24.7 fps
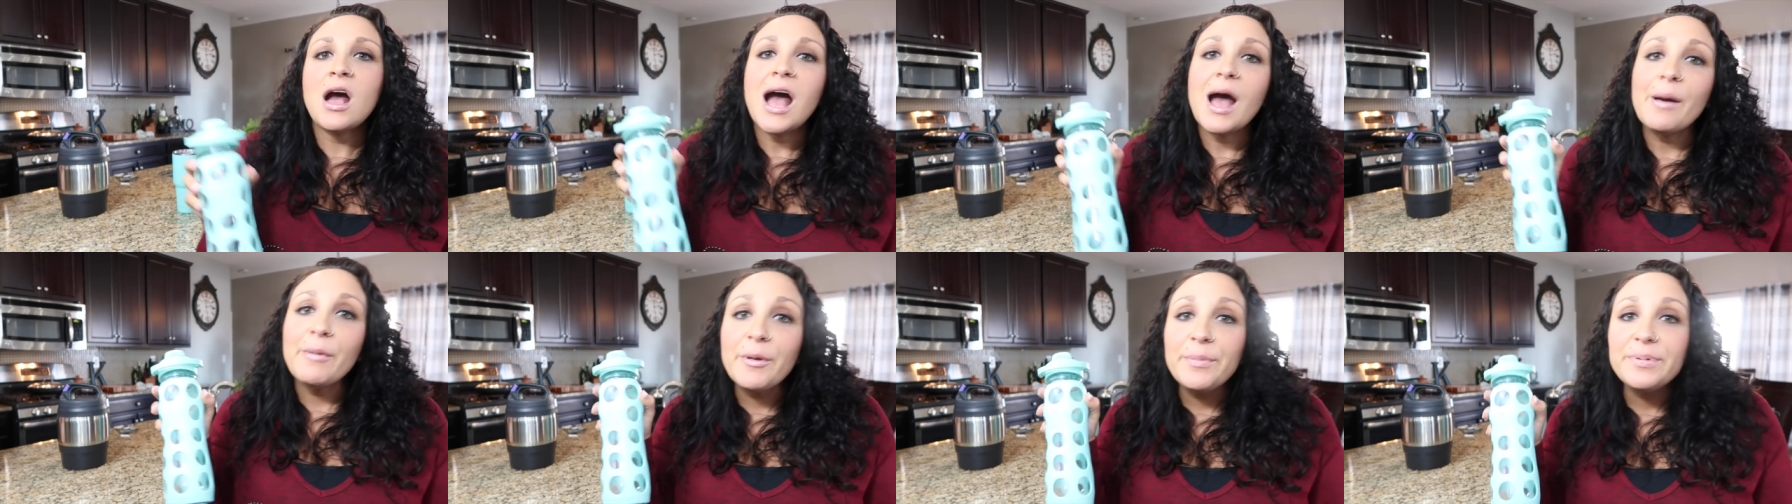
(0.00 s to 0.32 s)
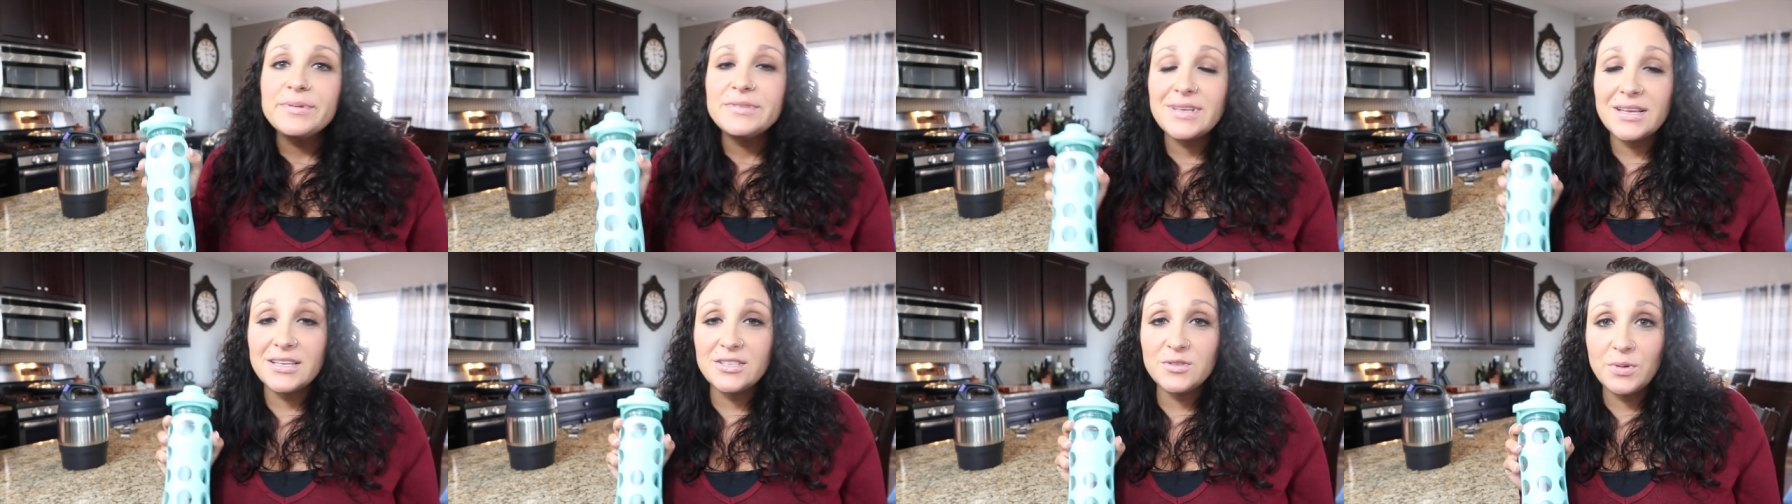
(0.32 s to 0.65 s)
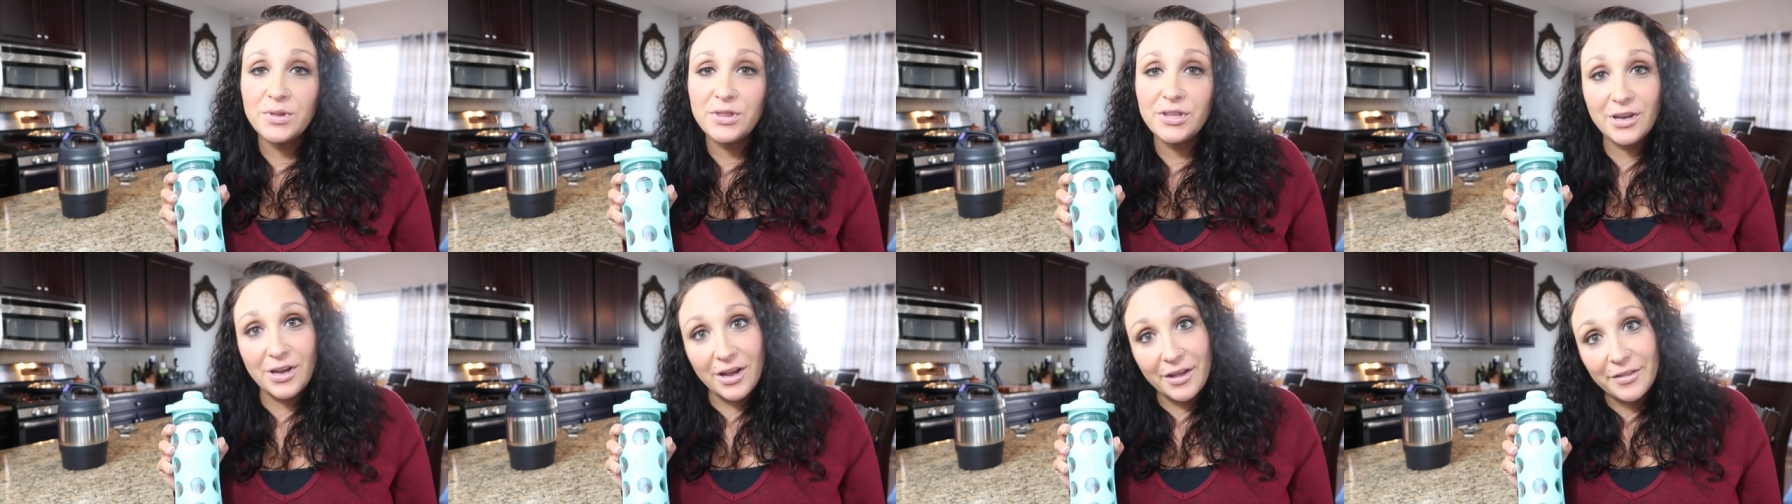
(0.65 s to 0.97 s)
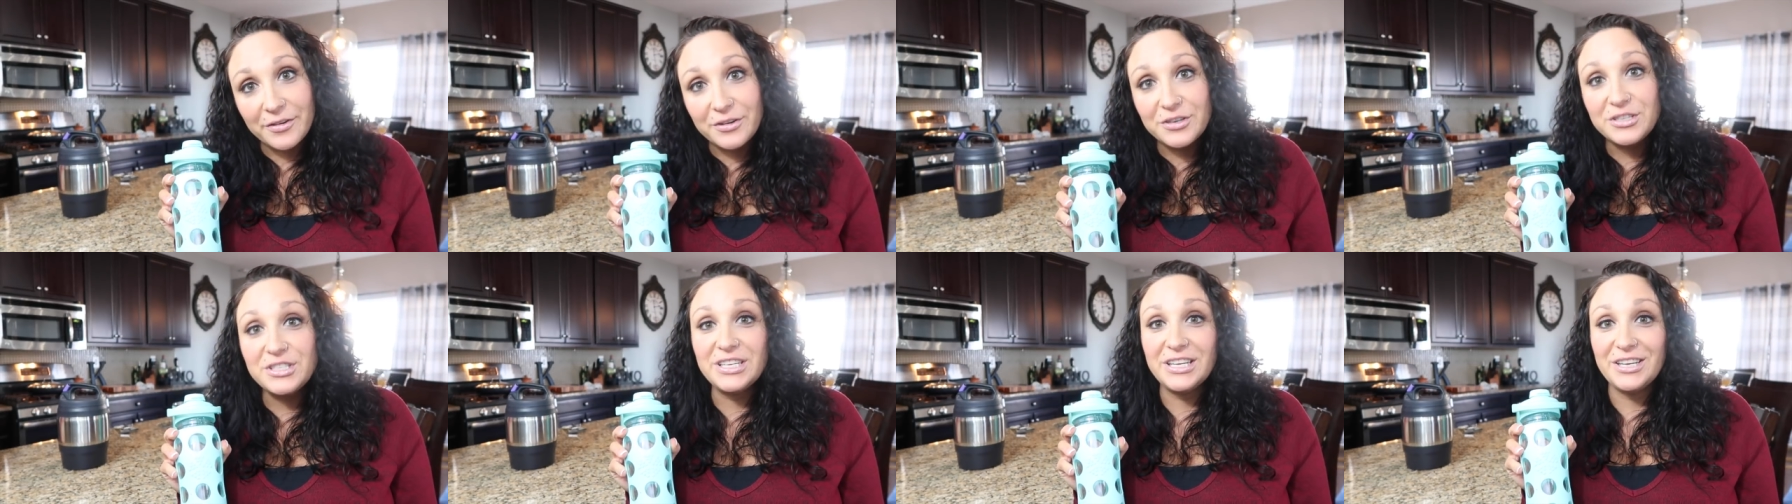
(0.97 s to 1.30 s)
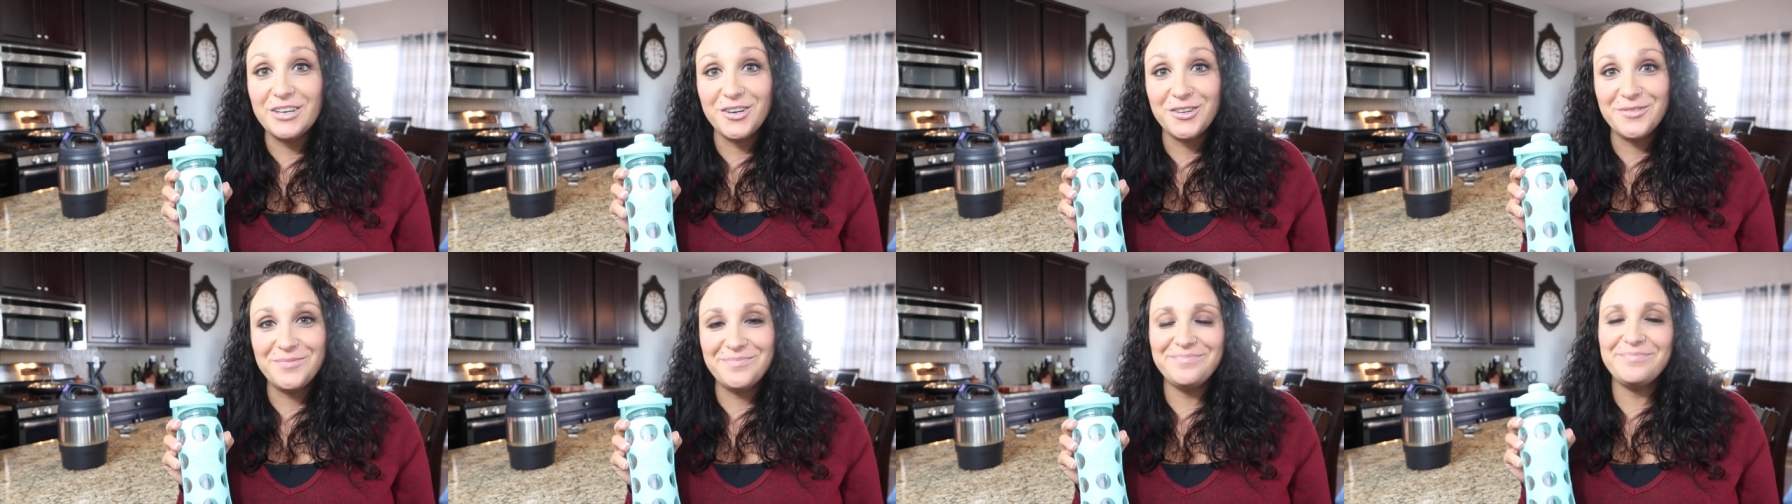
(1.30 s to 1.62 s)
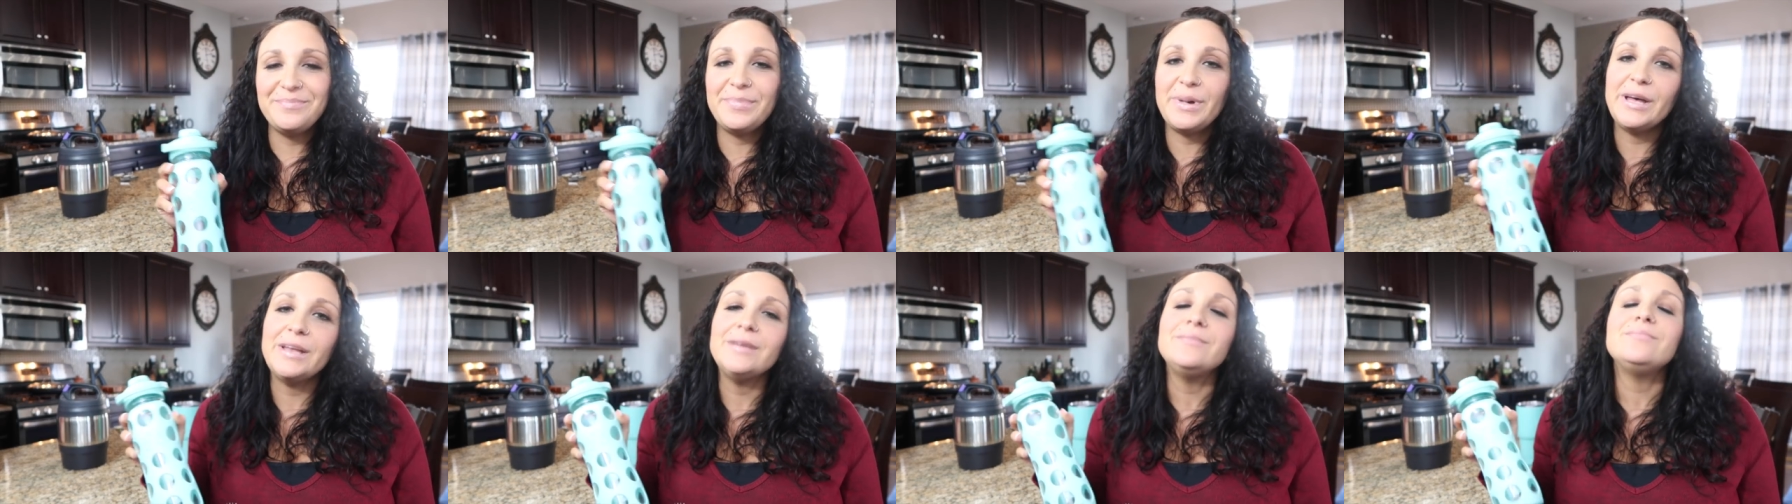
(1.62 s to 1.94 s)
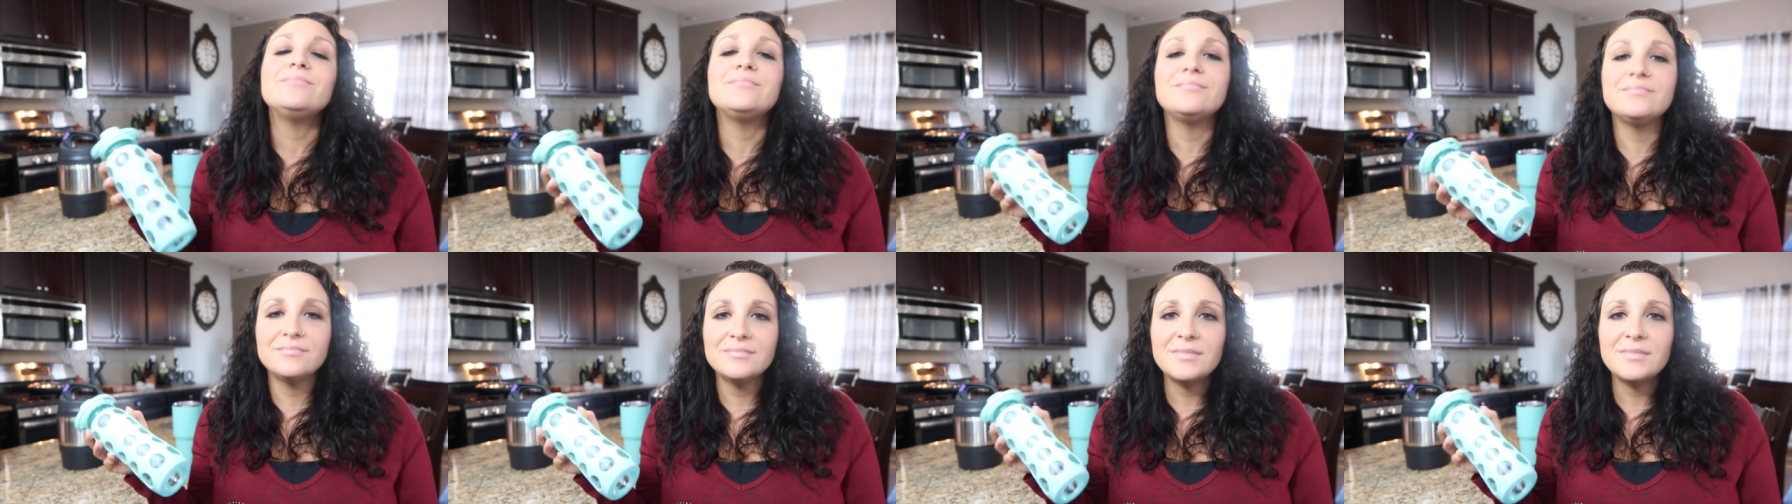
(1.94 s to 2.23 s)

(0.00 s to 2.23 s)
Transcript: I'm obsessed with the color teal, but